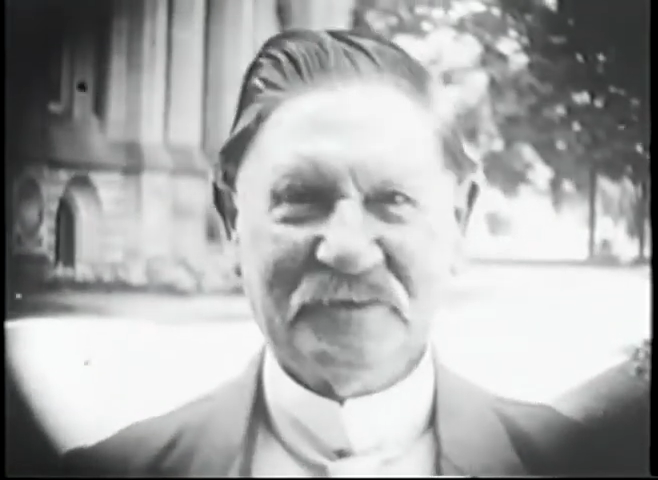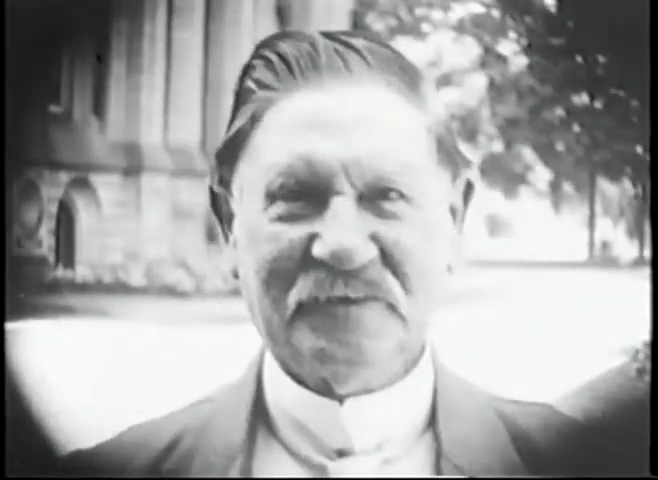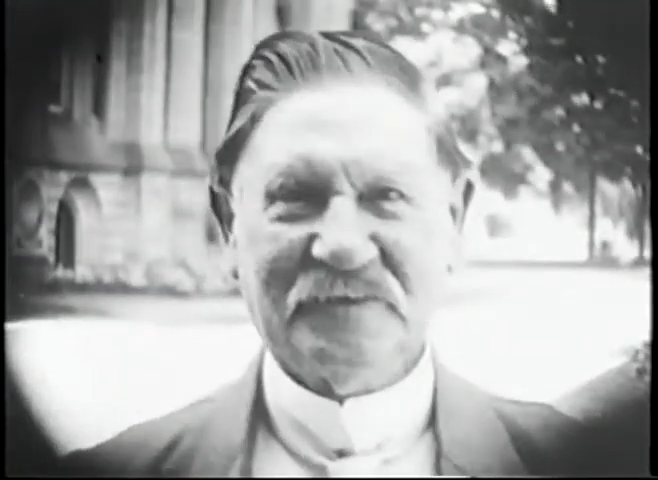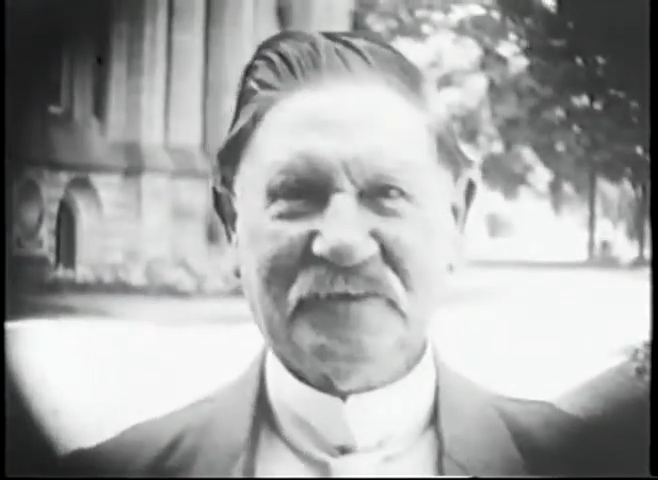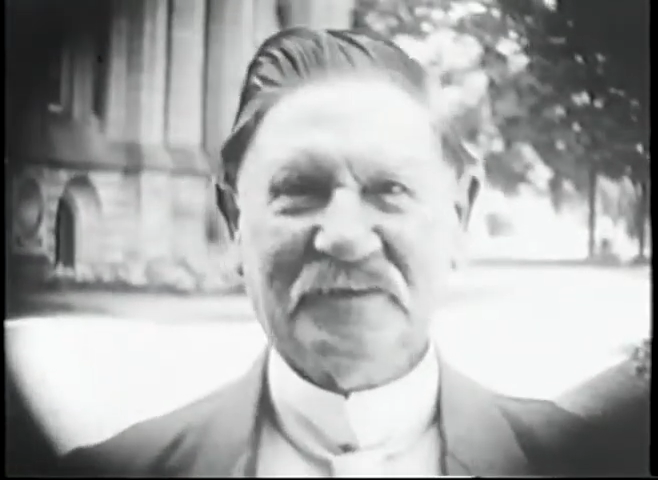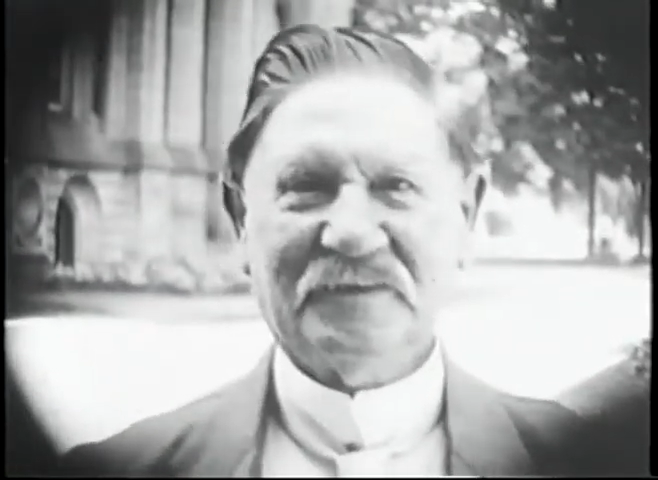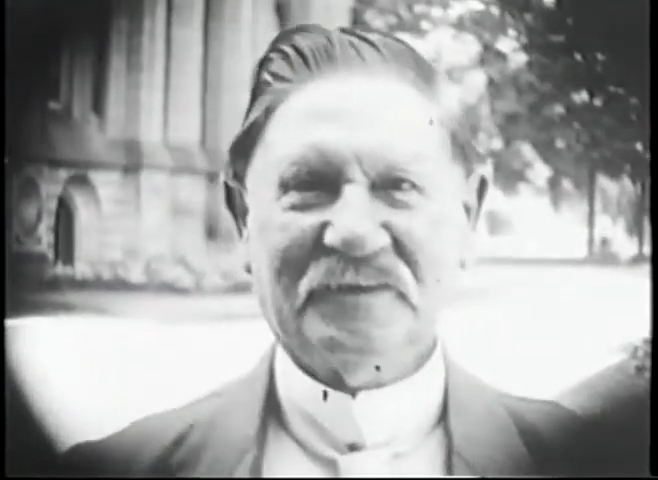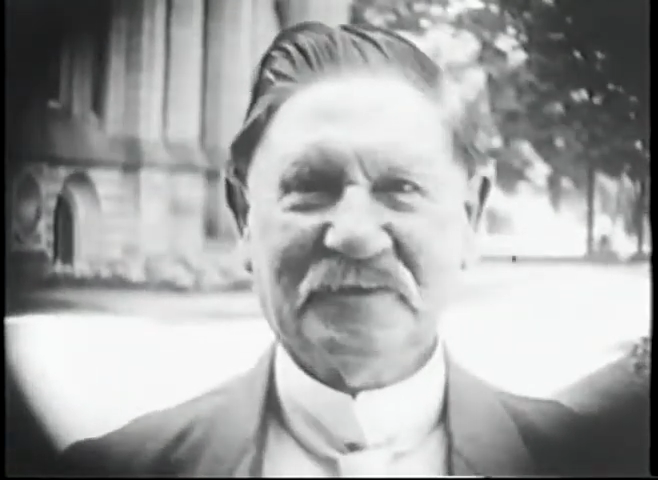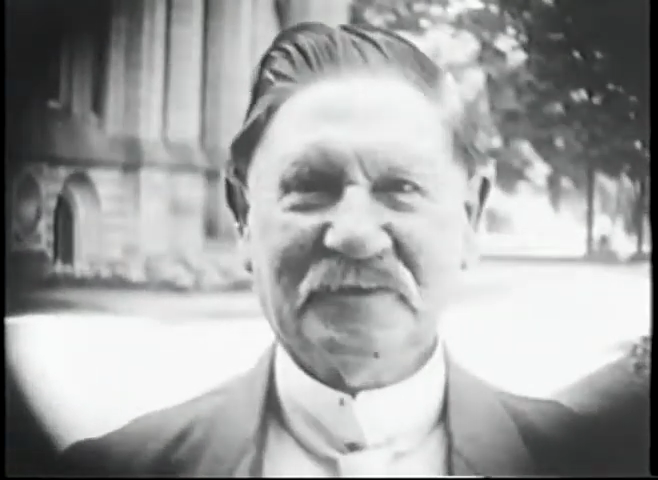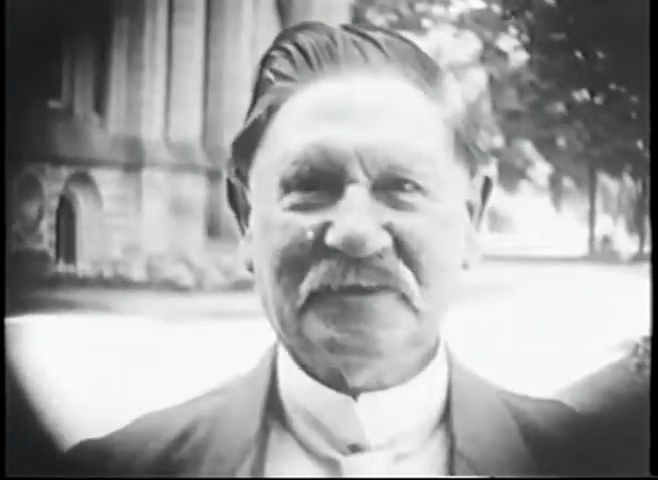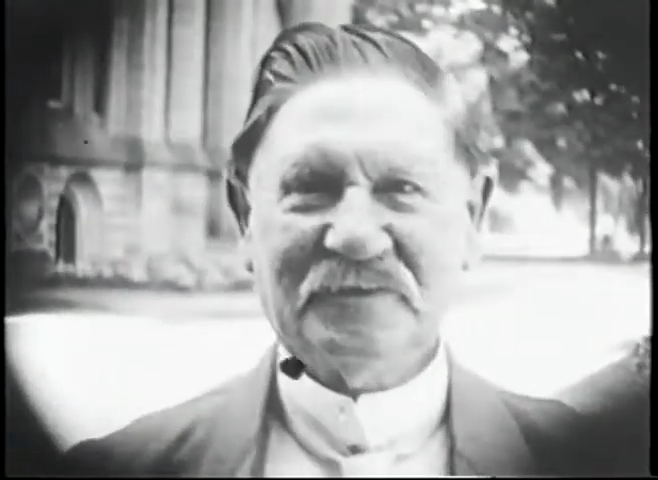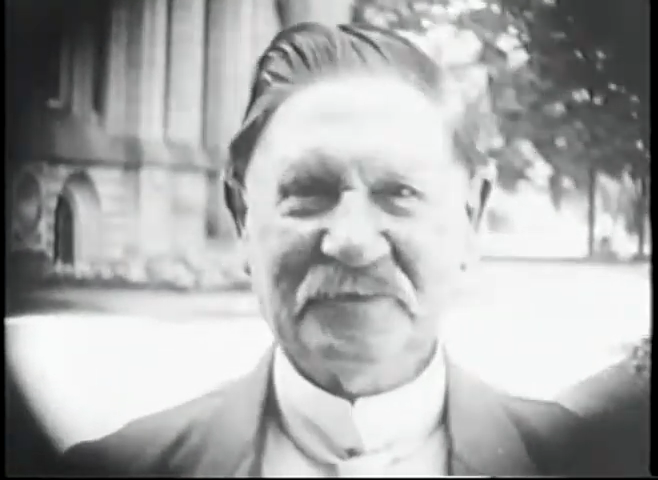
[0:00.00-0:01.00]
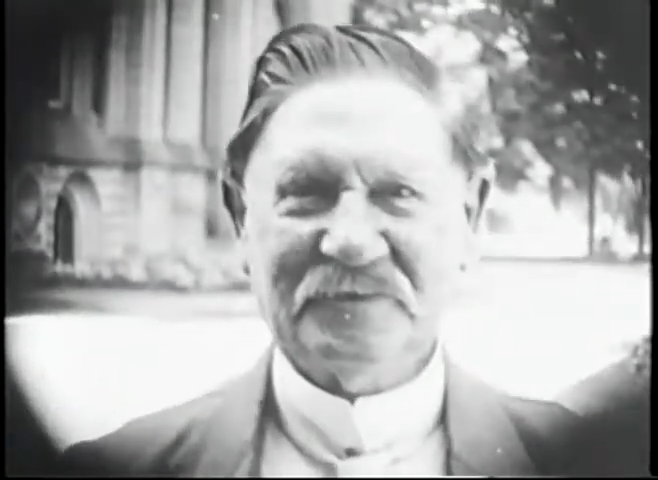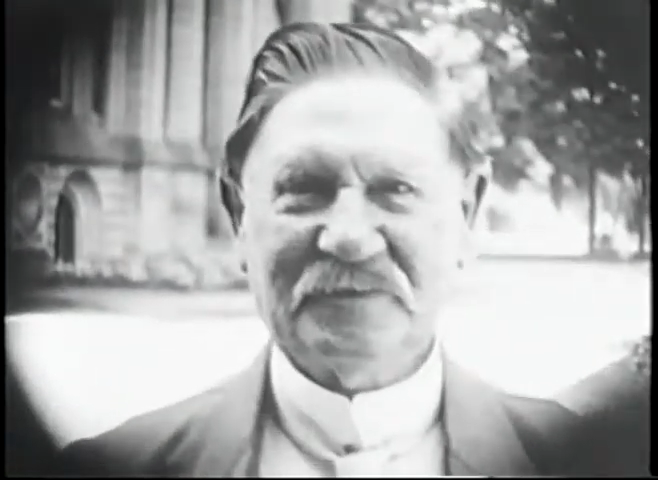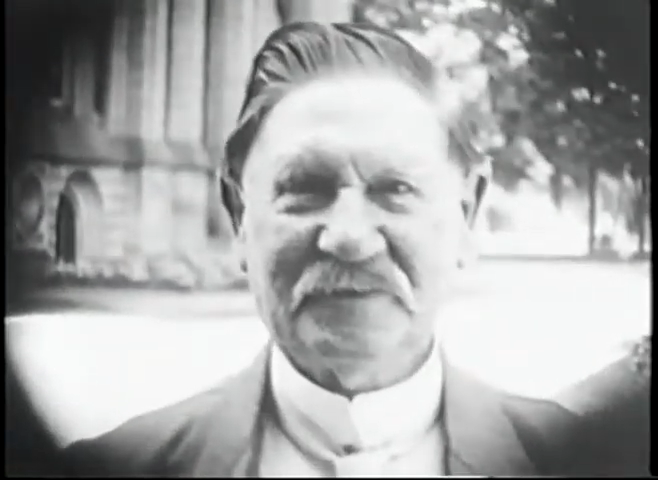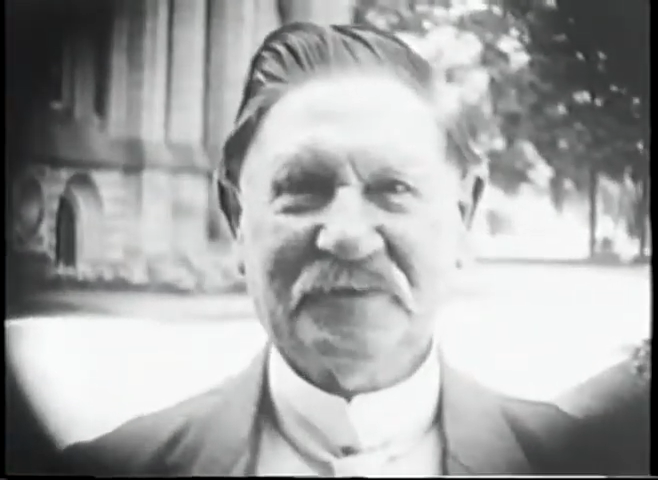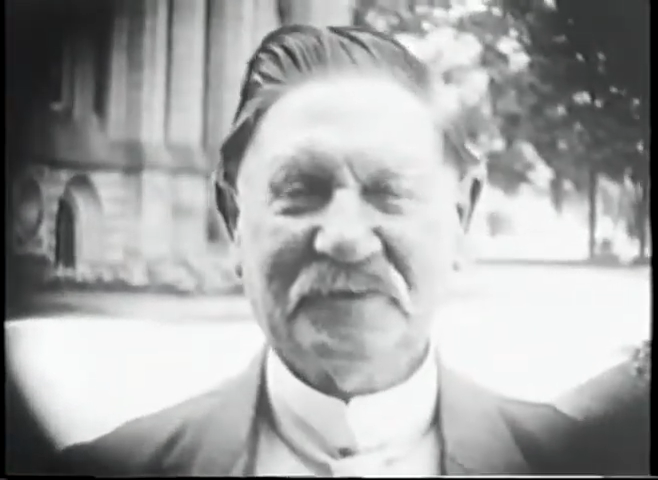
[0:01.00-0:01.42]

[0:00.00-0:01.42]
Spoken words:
and a fitting counselor